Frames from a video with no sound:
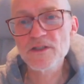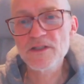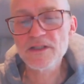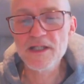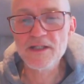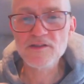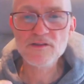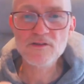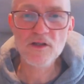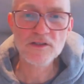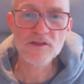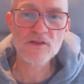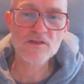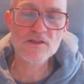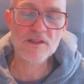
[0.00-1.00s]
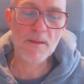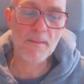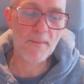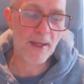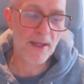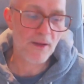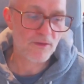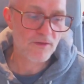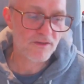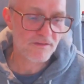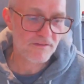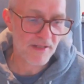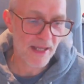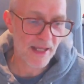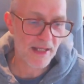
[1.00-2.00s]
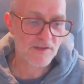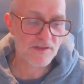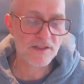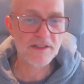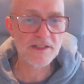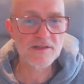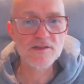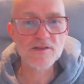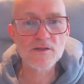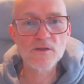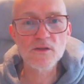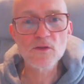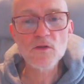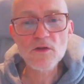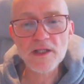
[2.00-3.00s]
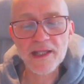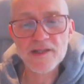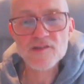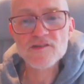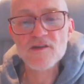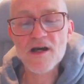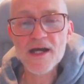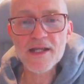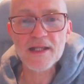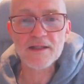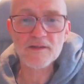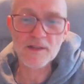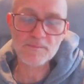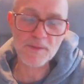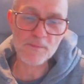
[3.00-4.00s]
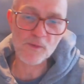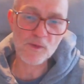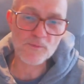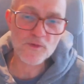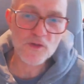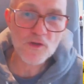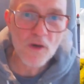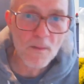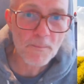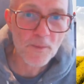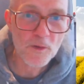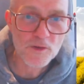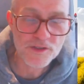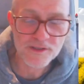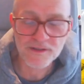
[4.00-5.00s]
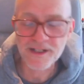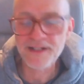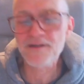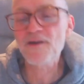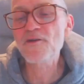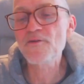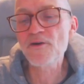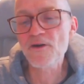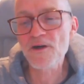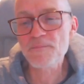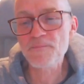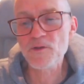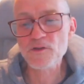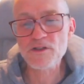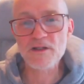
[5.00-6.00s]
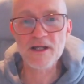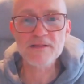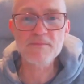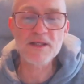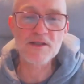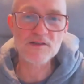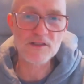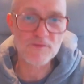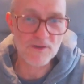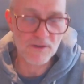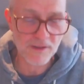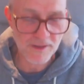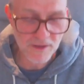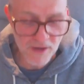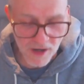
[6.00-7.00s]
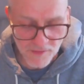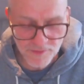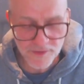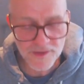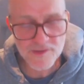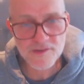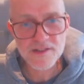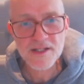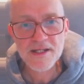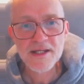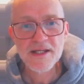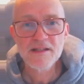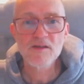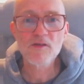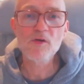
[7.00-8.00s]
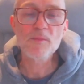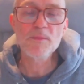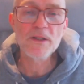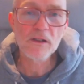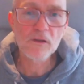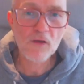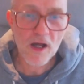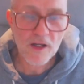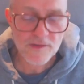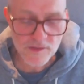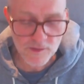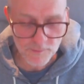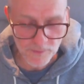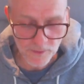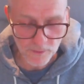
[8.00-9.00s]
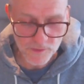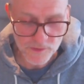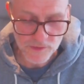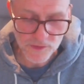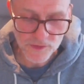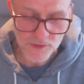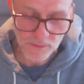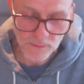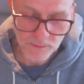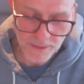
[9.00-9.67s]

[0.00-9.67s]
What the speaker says: it's not just about text, it needs to look exciting, that people come to your poster and not to another poster, right? Because if you're at a conference, there will be lots of posters to look